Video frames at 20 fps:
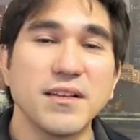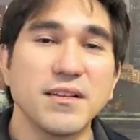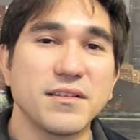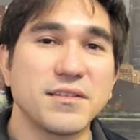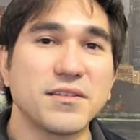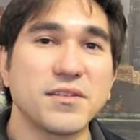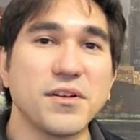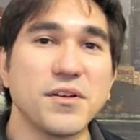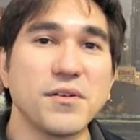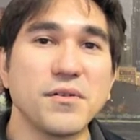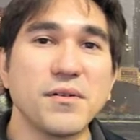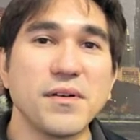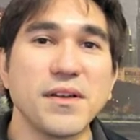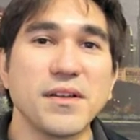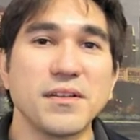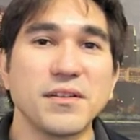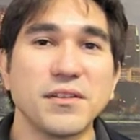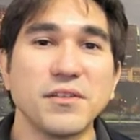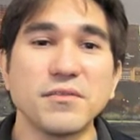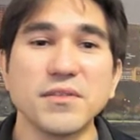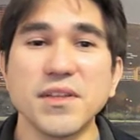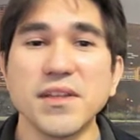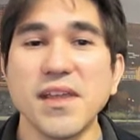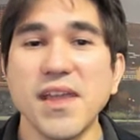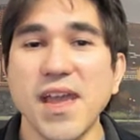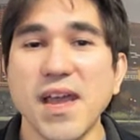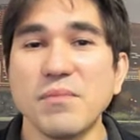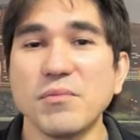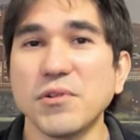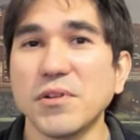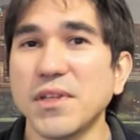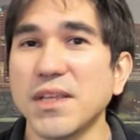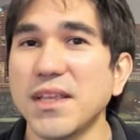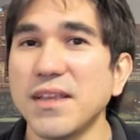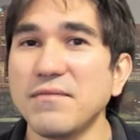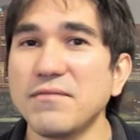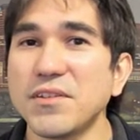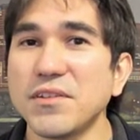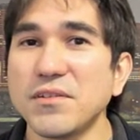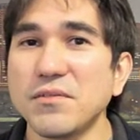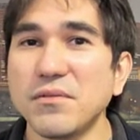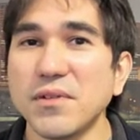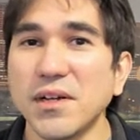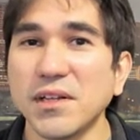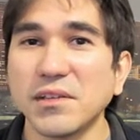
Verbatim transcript: So using Haml gives you